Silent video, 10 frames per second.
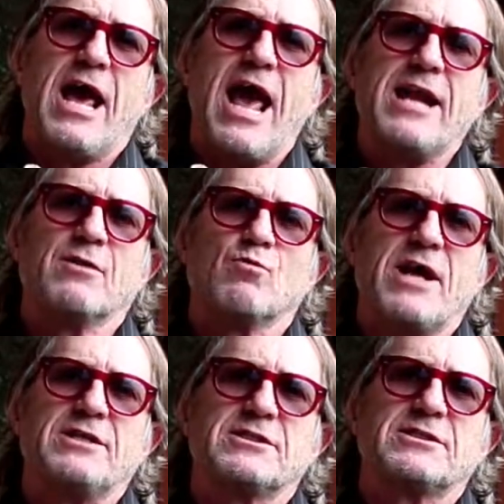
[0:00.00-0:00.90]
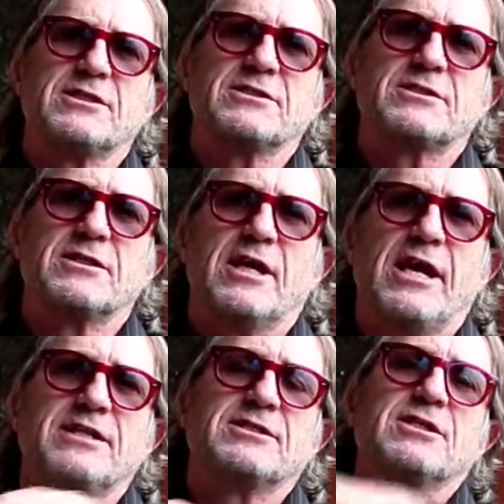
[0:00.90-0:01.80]
and it registers,
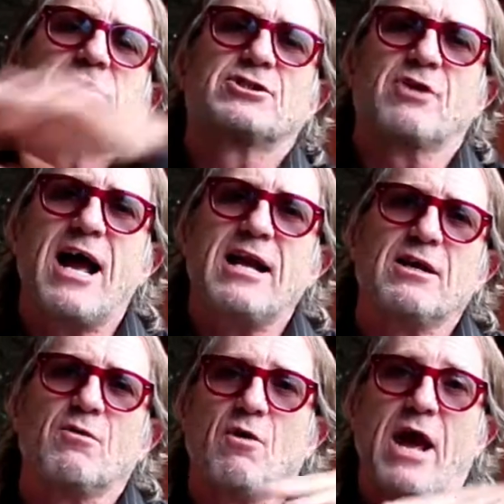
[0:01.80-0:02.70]
it's an Australia